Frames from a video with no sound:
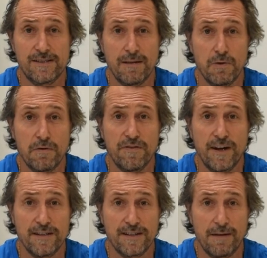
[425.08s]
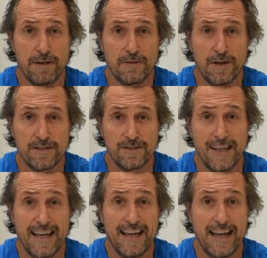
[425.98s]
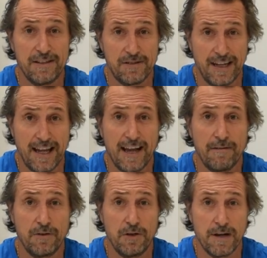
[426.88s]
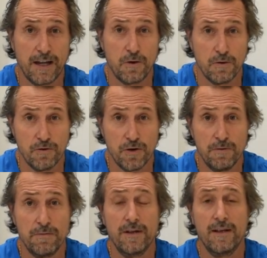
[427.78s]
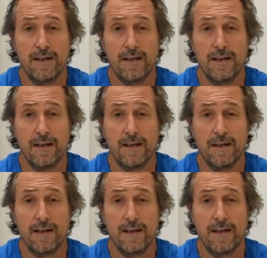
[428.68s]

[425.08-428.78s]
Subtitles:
some of your photos come into us and seeing how you make your room